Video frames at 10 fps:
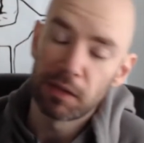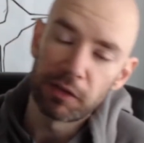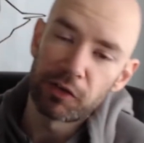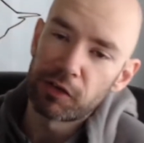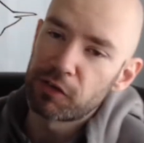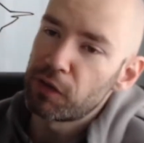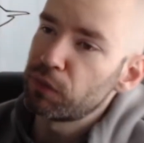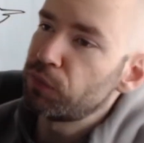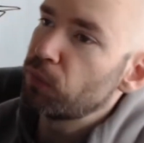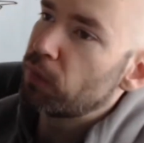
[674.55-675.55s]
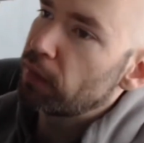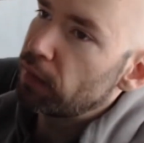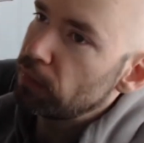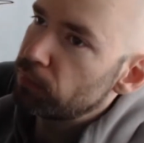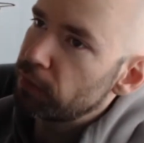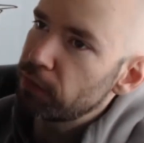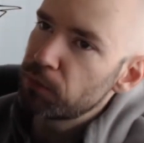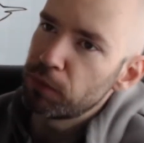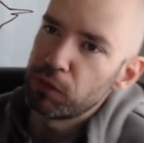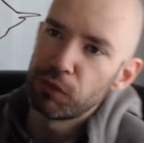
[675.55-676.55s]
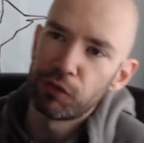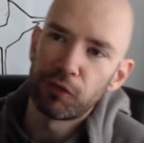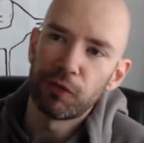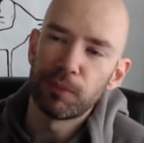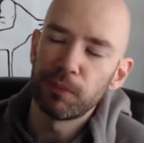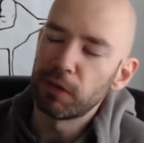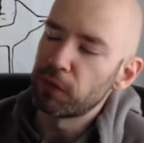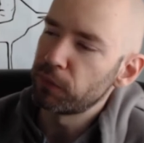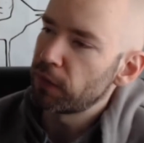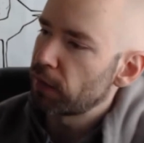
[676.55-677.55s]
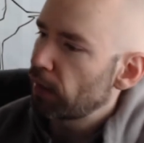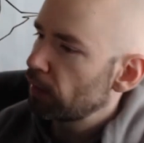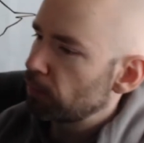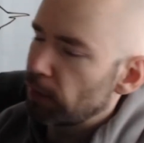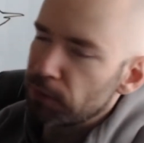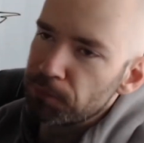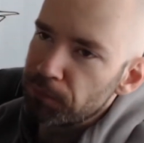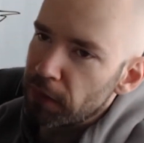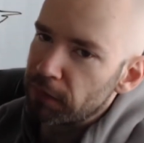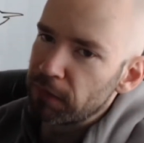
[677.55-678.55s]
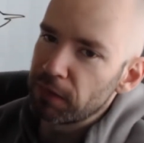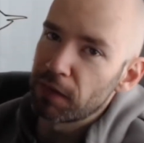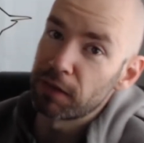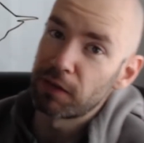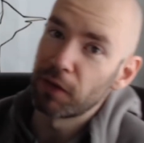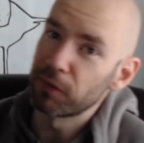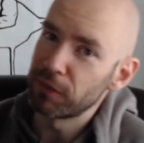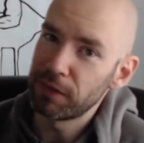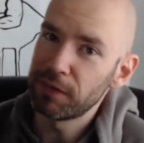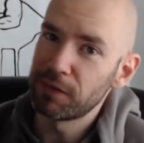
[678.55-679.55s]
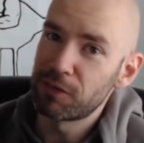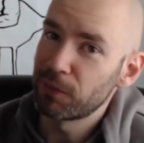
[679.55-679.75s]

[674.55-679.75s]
It turns out if you want anybody to move, you got to animate them, and then you got to color it in.